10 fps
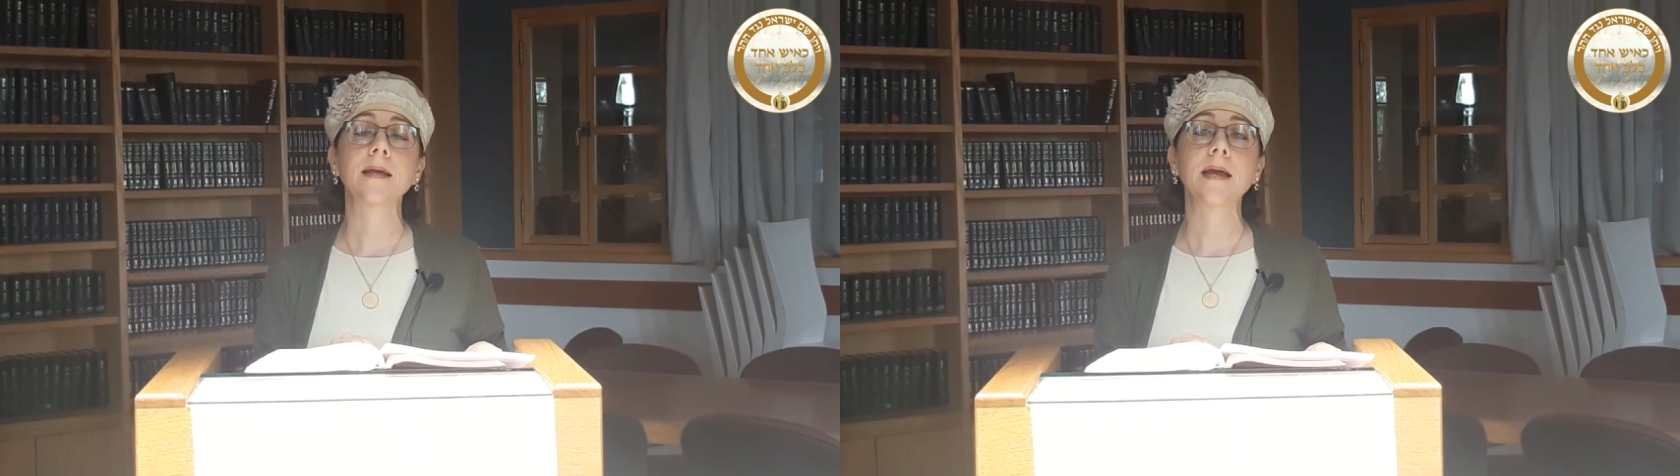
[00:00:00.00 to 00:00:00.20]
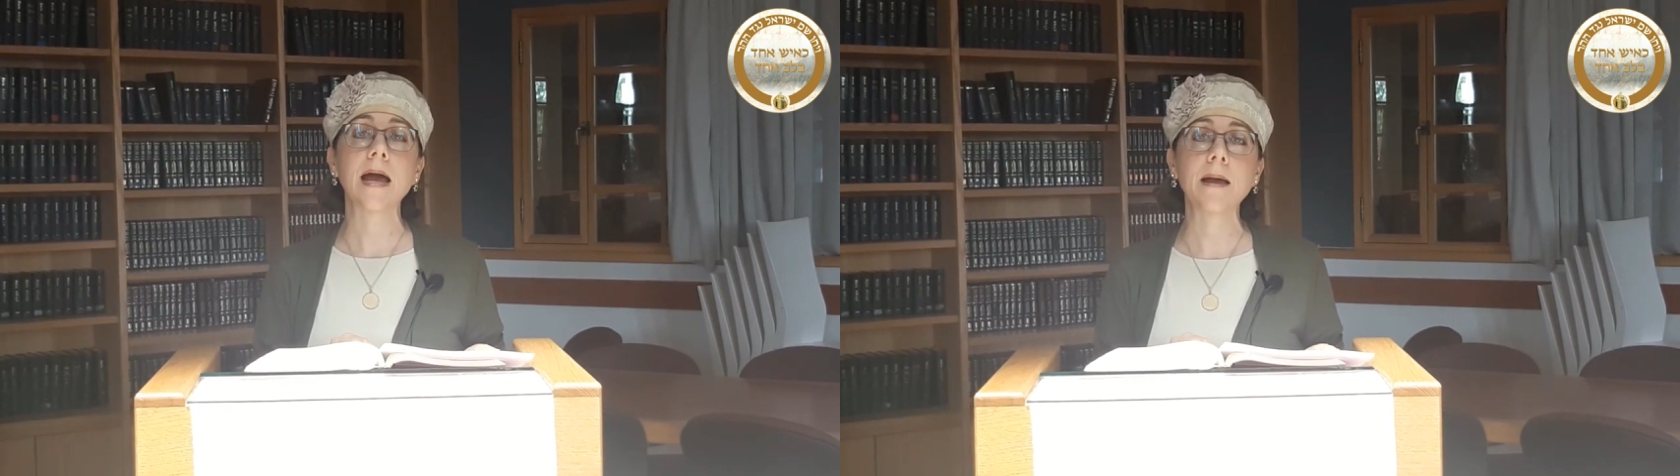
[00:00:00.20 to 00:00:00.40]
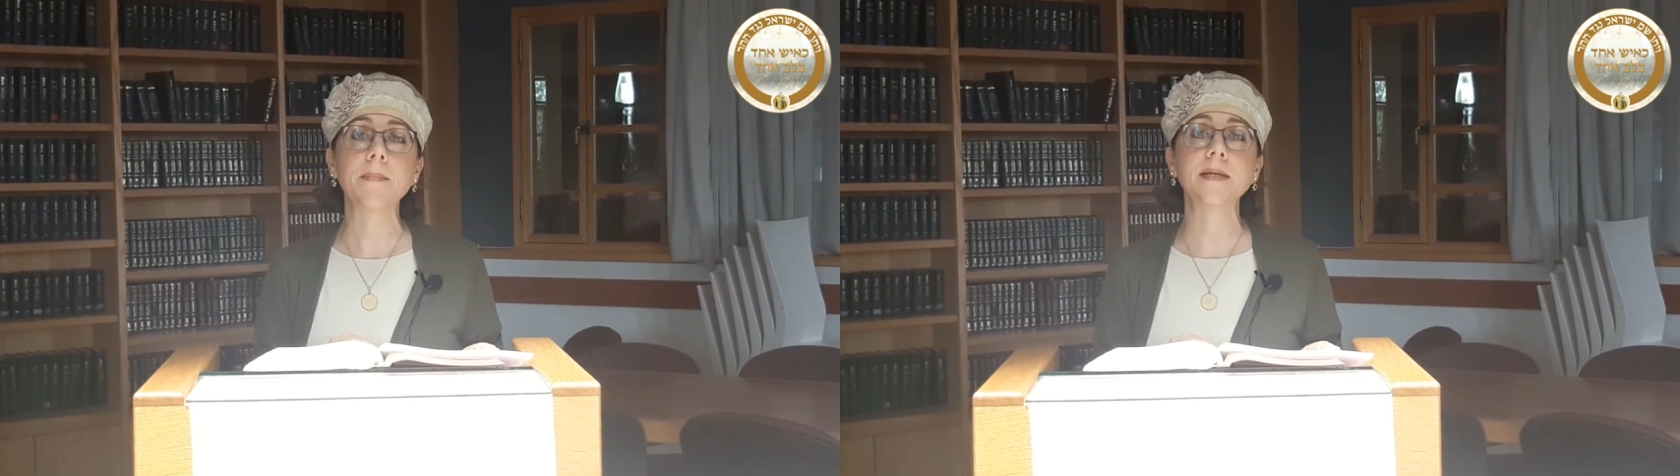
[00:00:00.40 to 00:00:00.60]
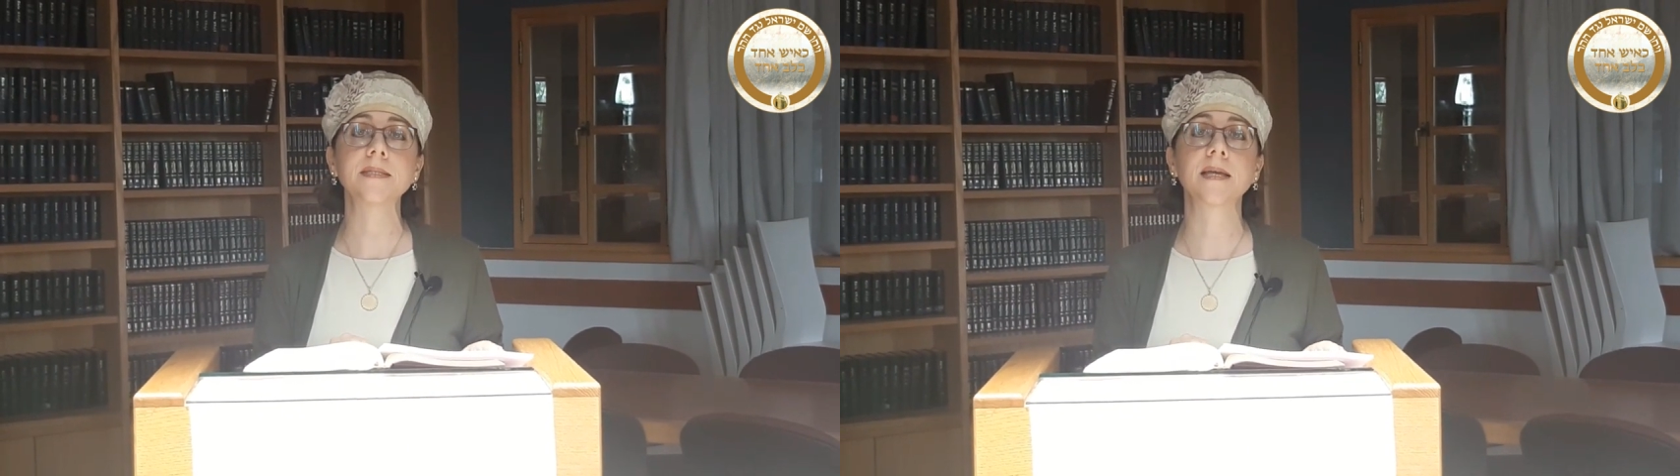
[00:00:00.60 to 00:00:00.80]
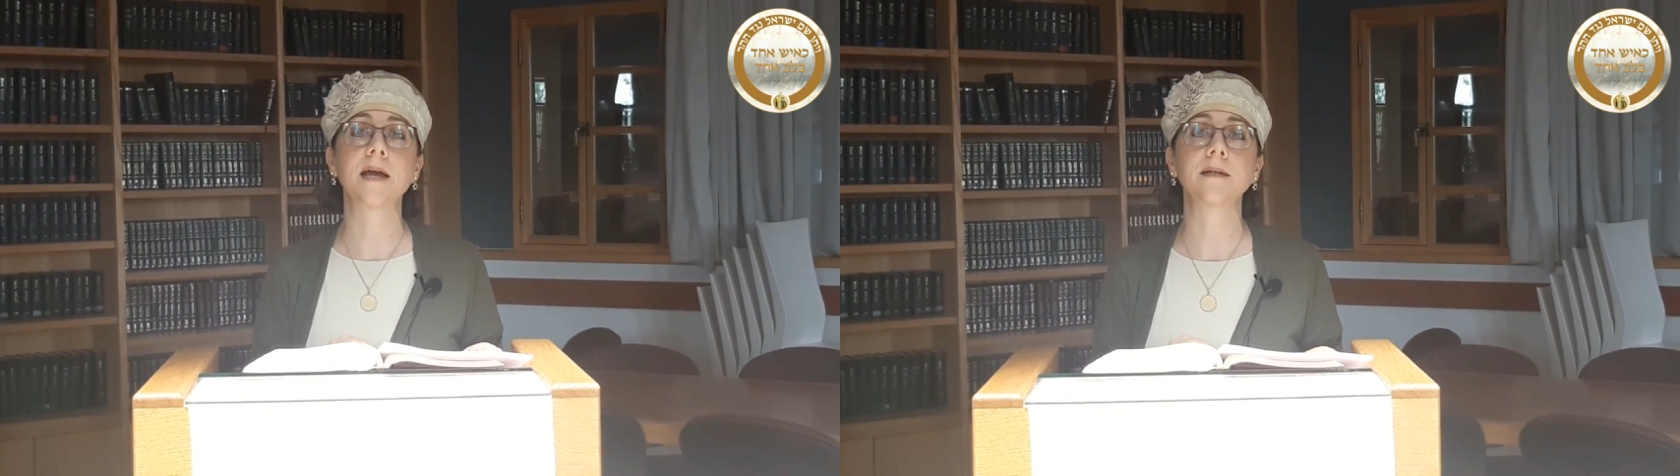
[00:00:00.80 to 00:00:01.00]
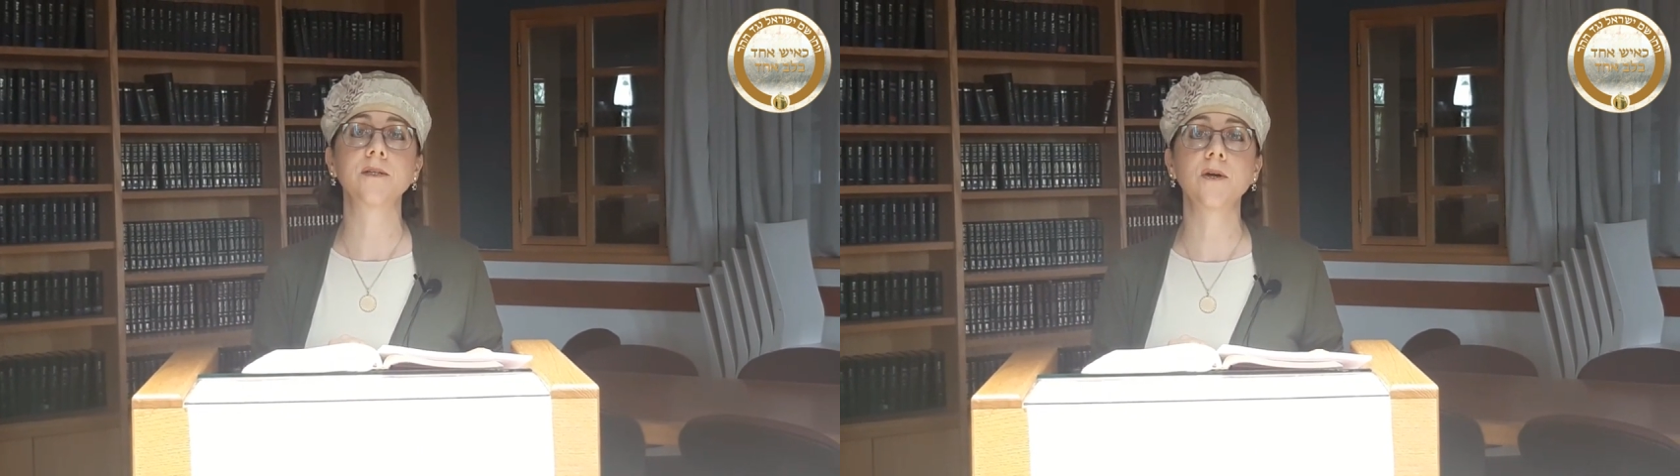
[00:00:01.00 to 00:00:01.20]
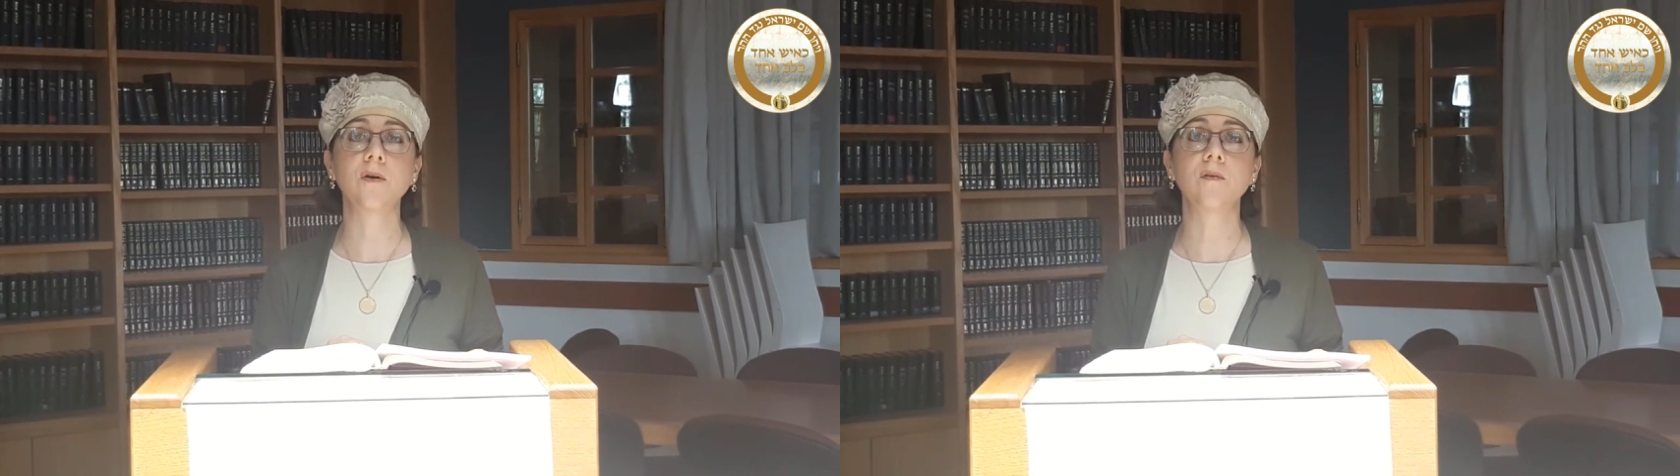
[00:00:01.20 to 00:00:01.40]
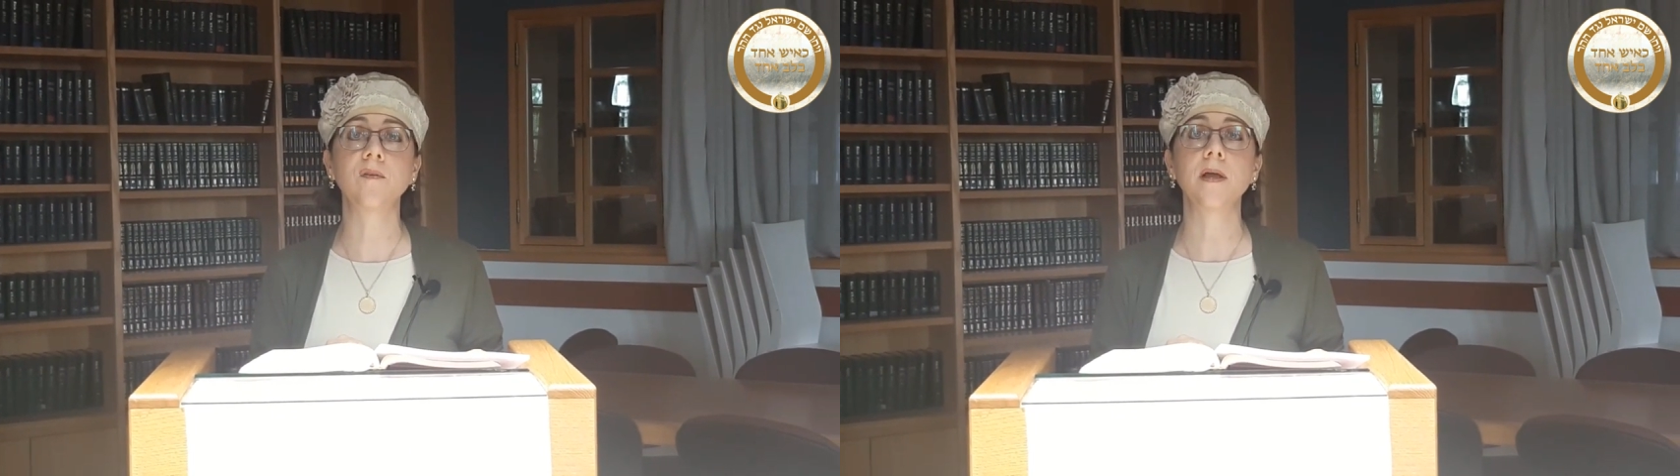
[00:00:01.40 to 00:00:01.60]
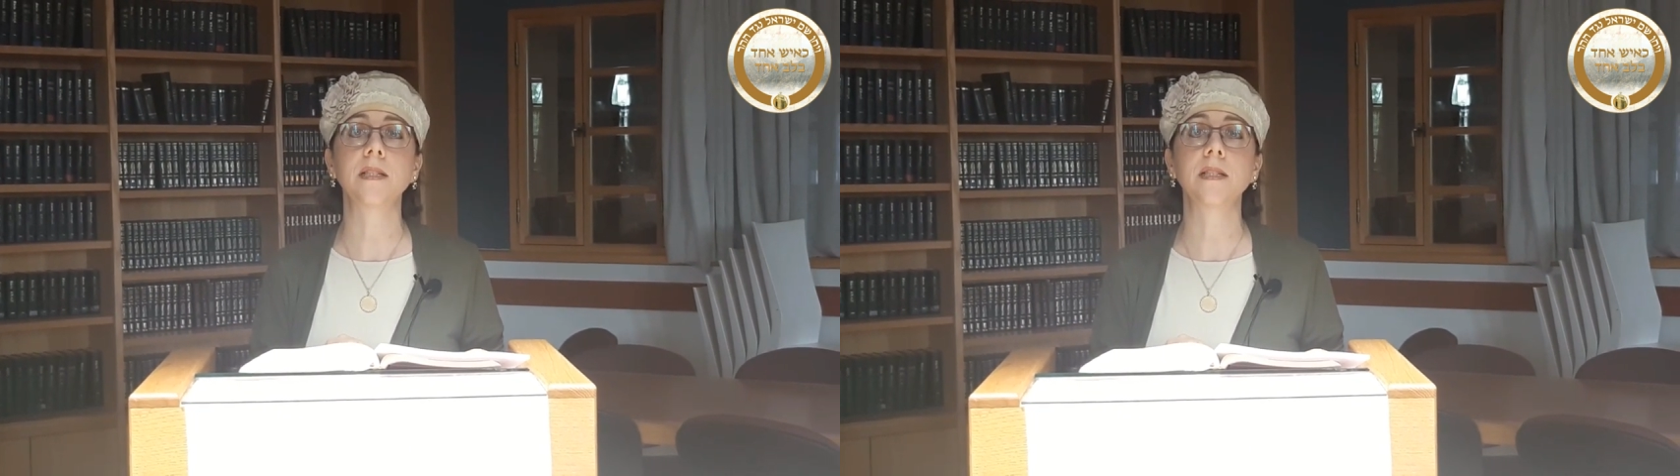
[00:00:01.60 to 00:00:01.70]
kamas chartov